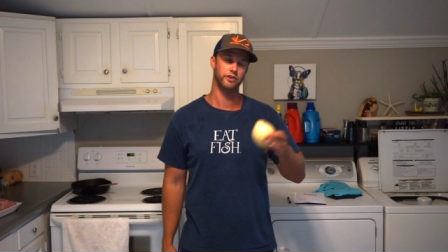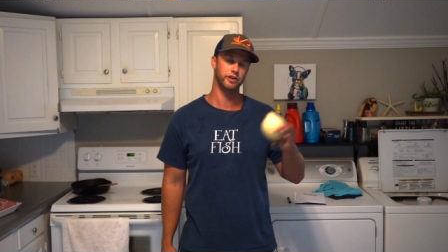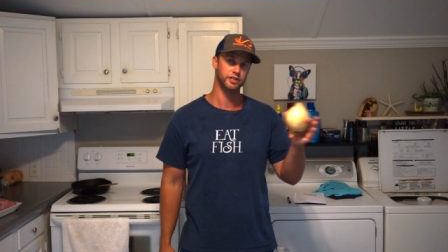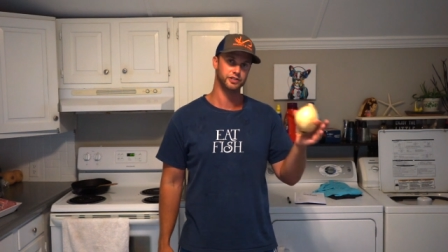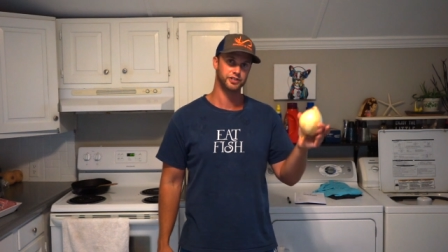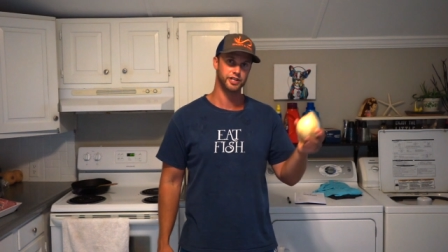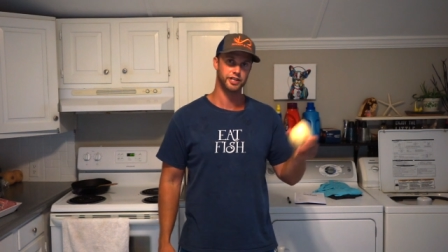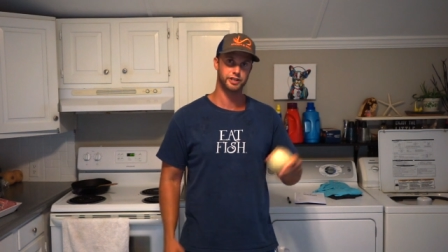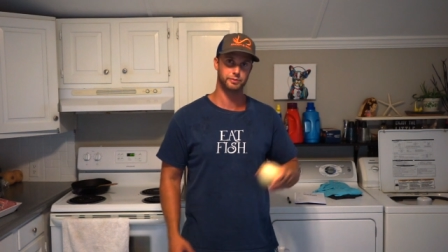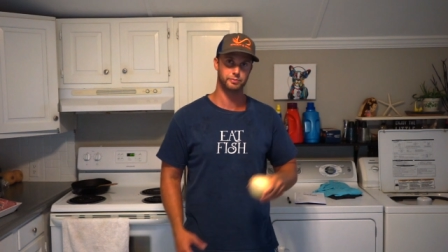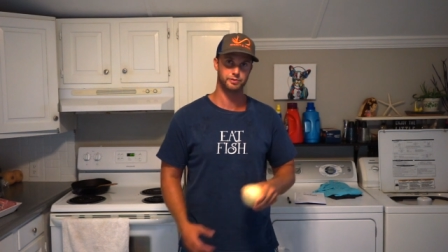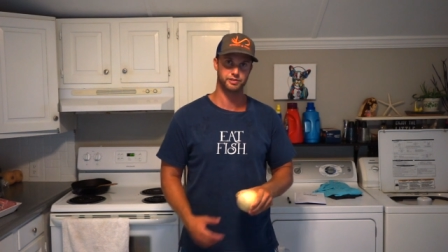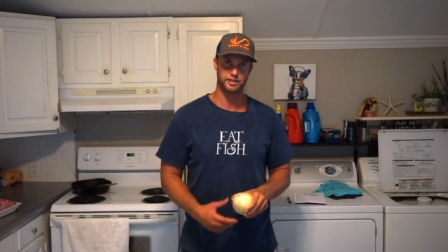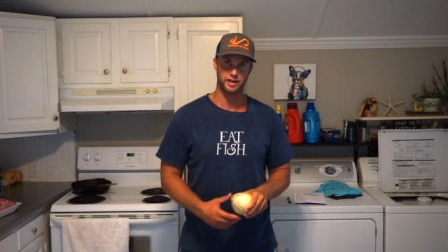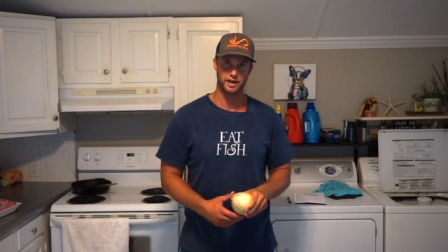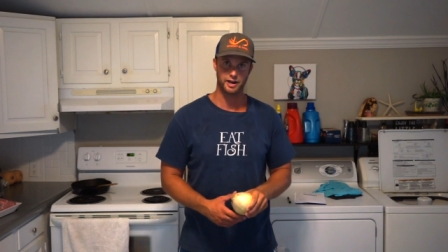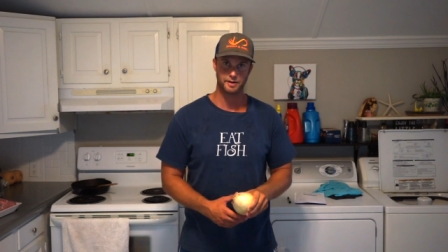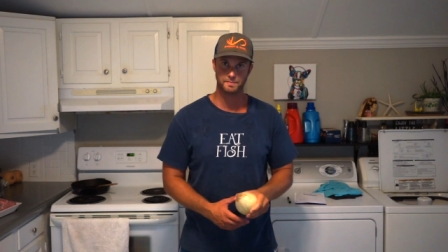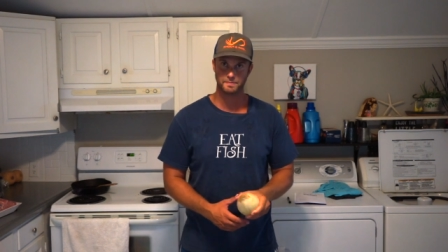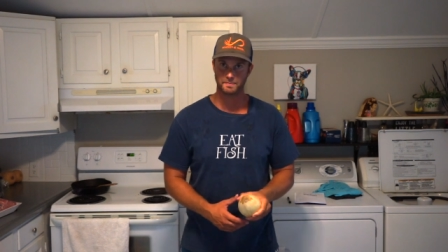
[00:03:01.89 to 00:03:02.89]
and set them
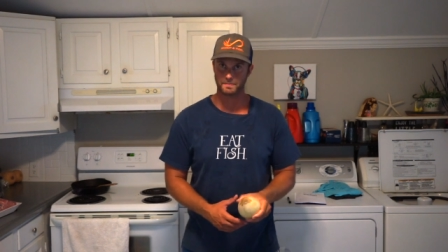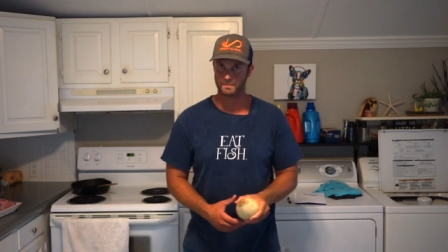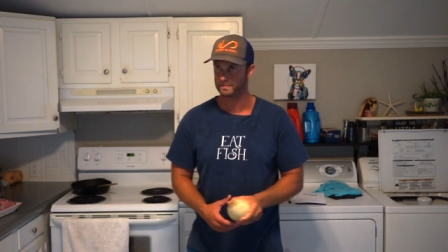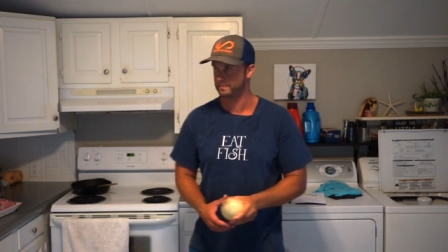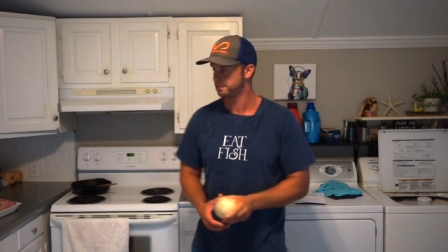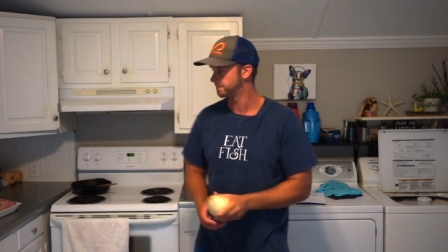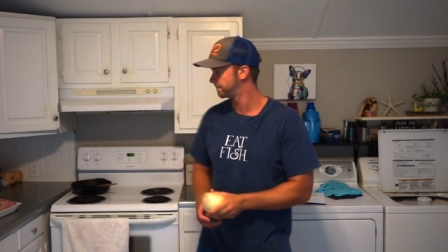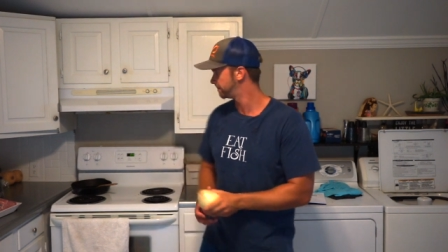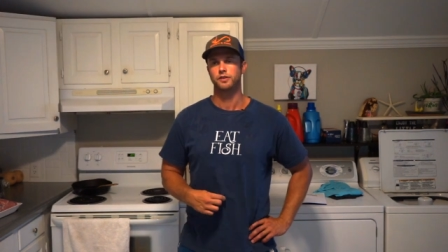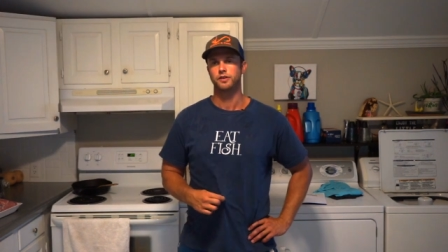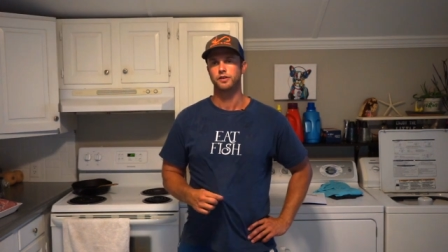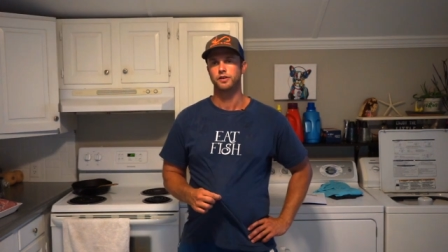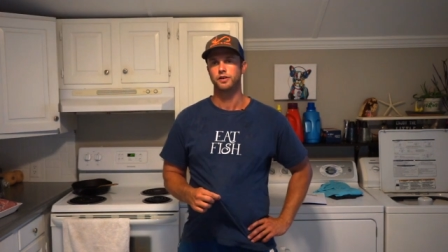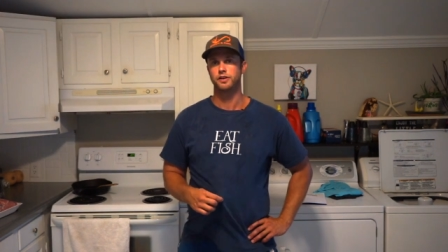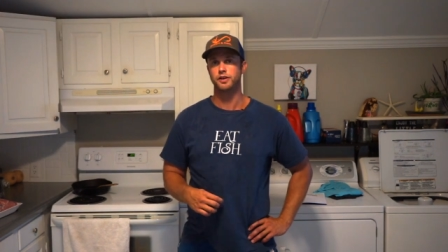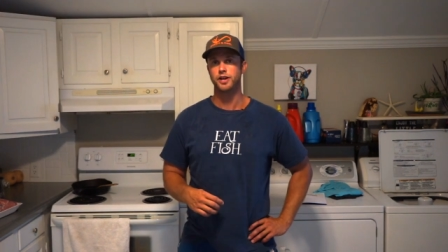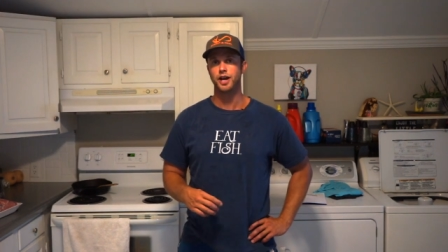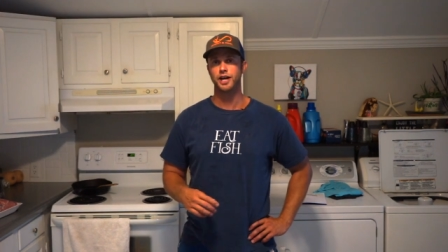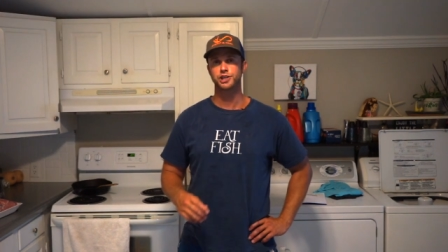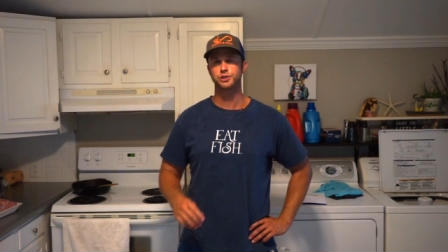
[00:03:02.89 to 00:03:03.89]
aside.
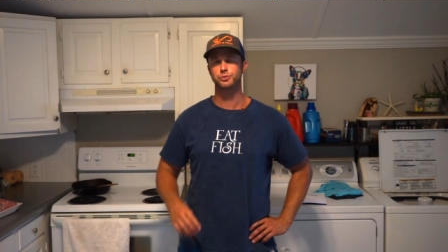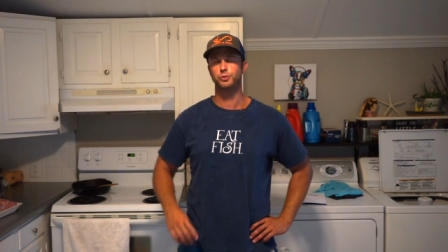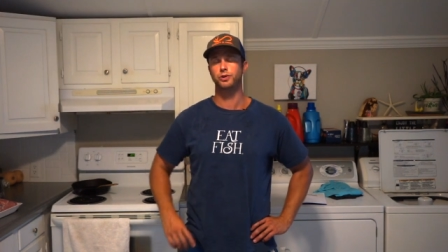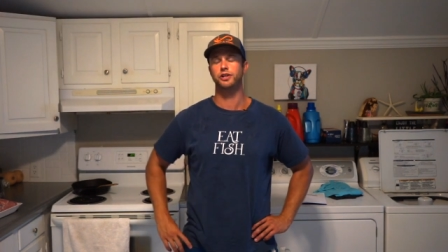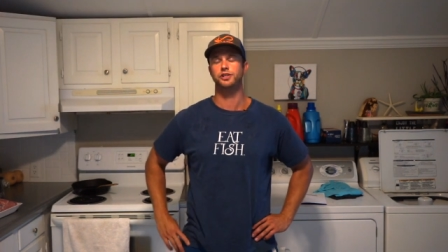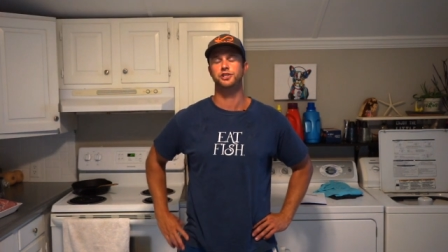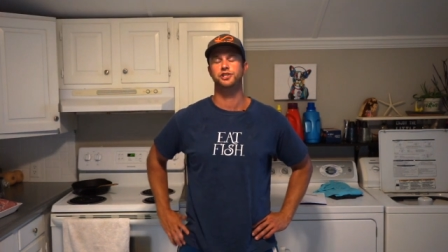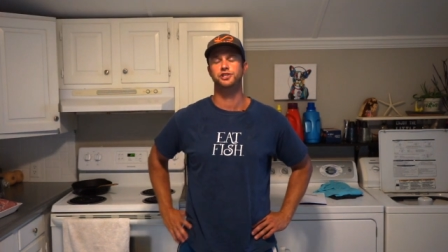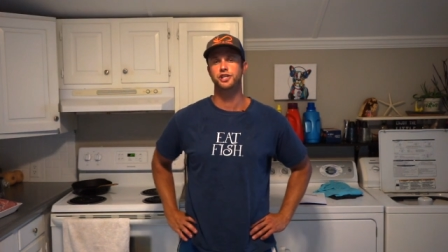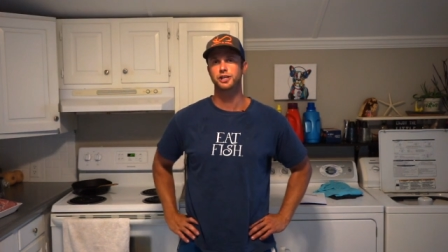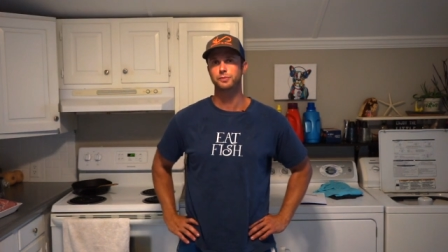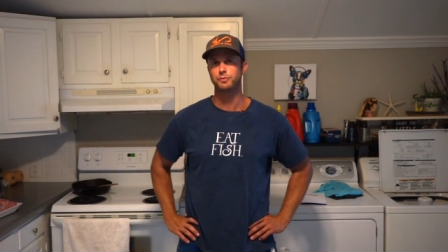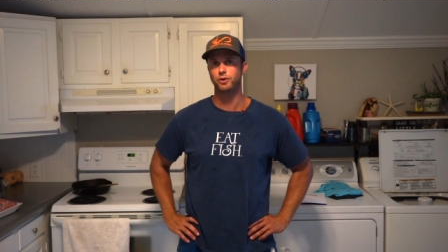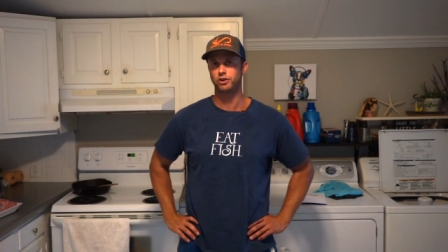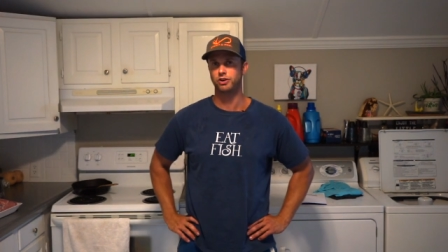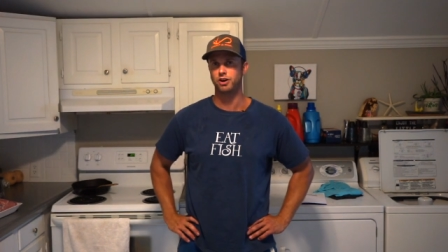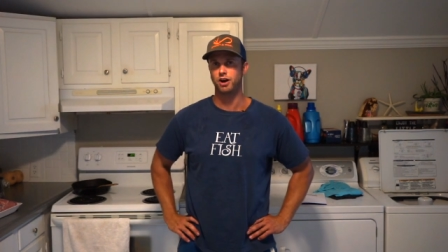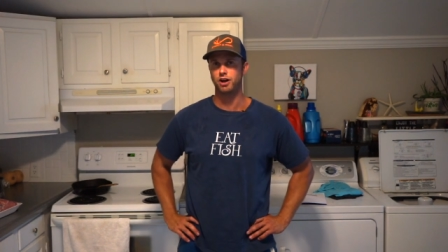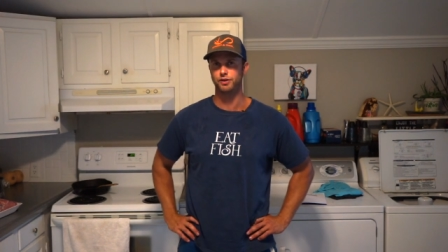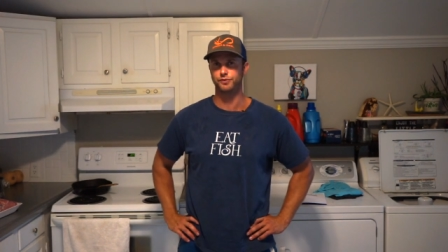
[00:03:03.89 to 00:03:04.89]
Next, we're gonna steam
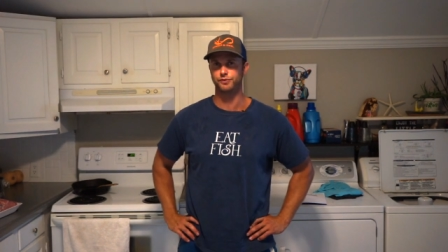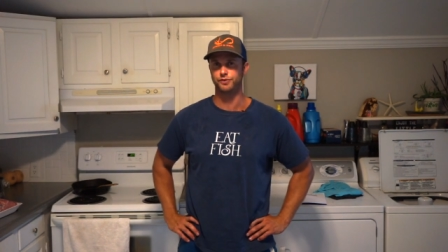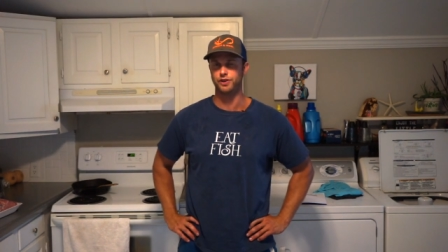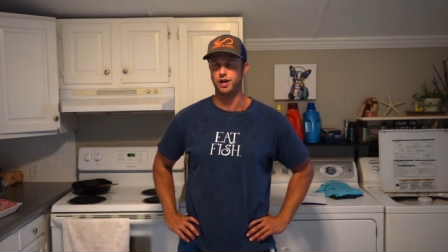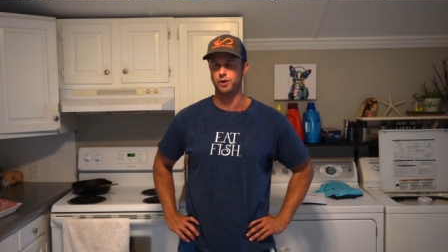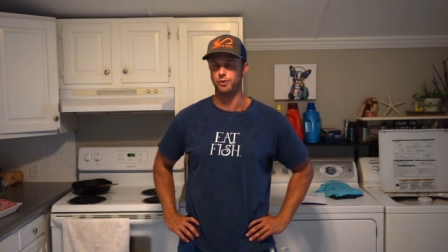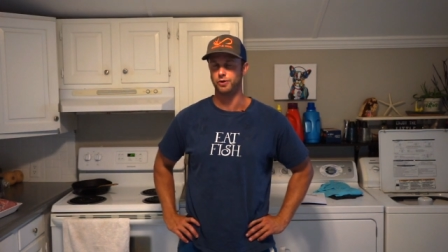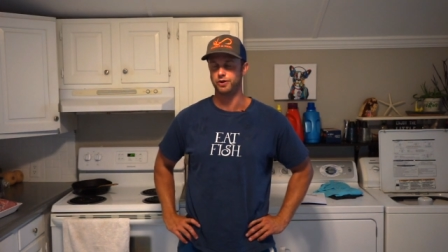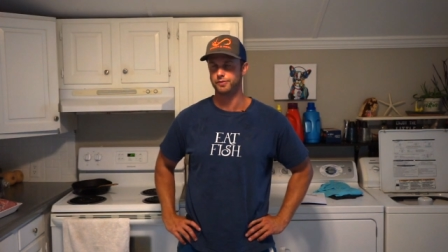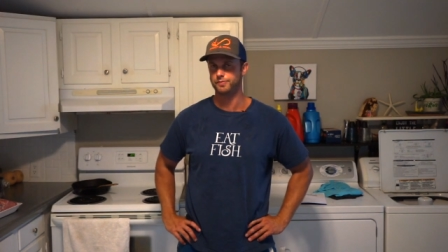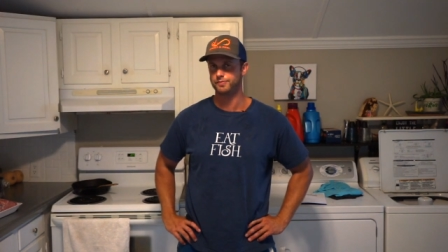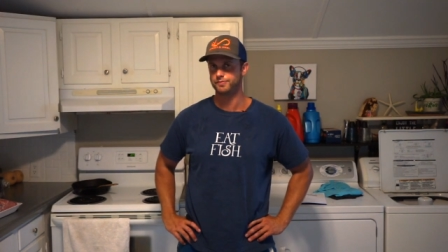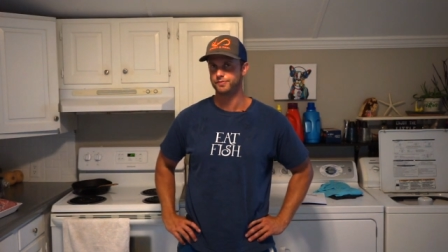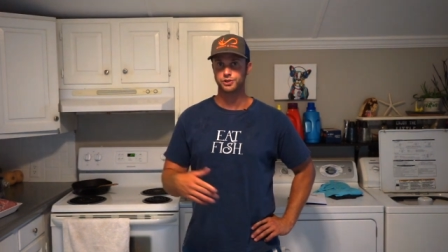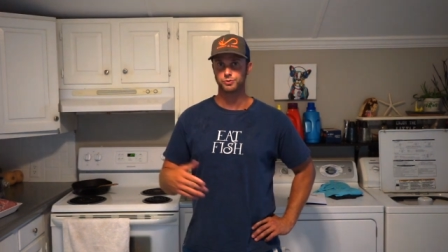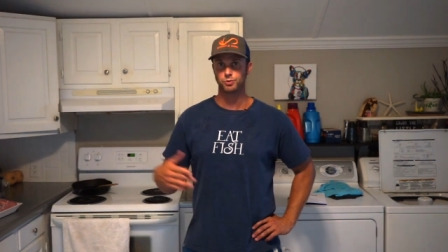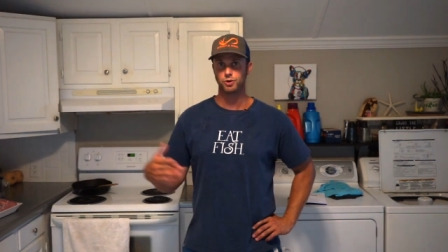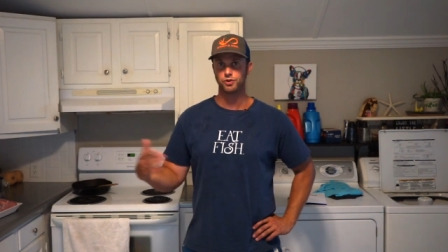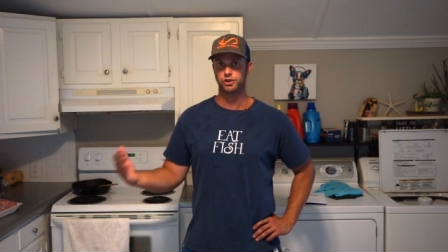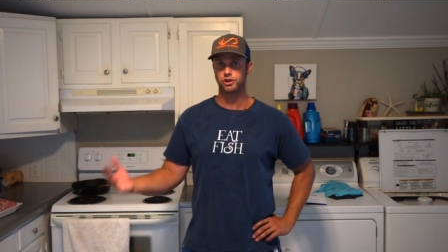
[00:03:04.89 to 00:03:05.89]
our cauliflower.
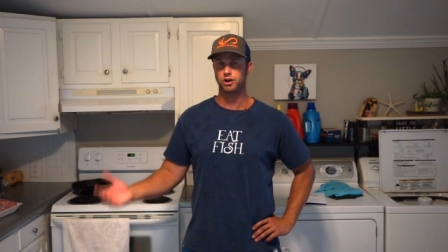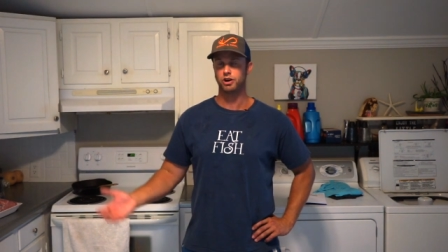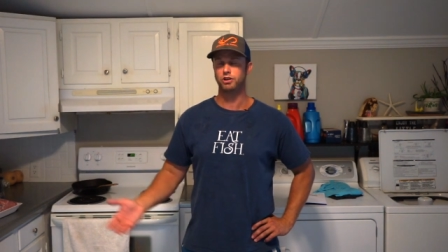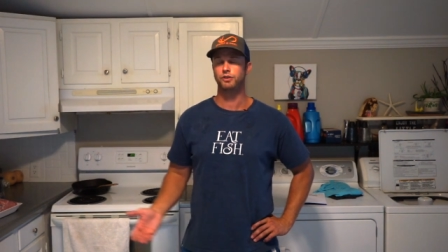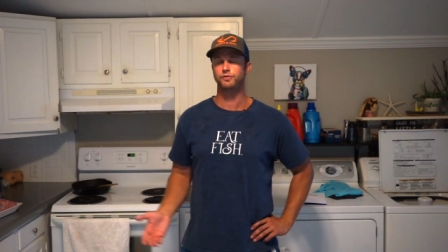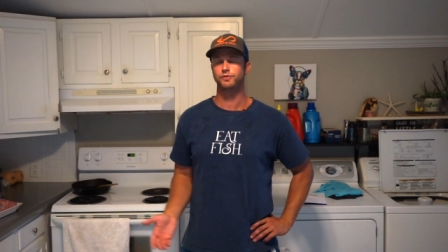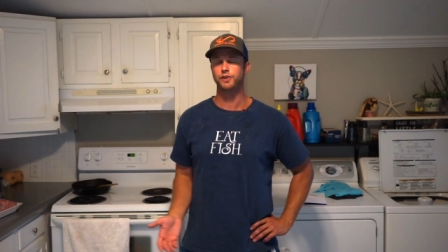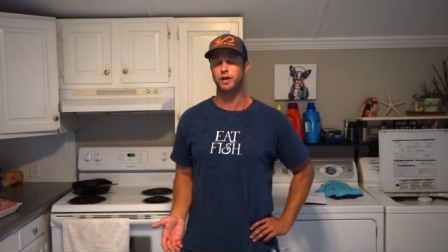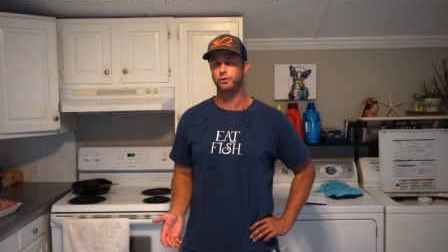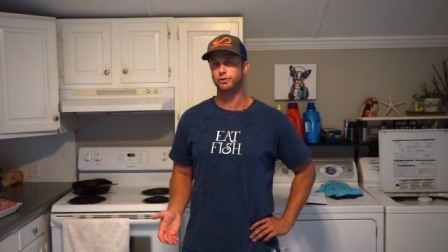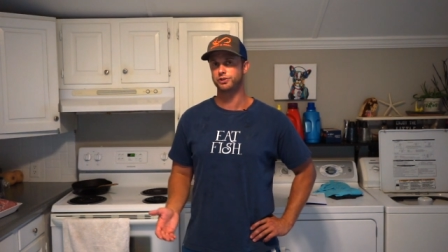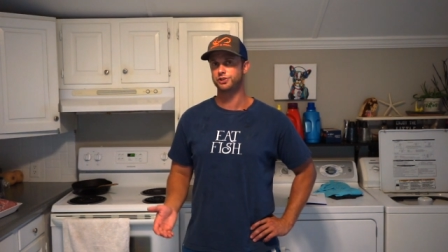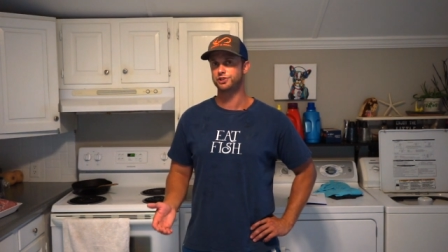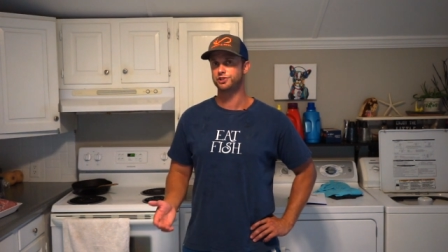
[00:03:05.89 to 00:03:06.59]
While the cauliflower is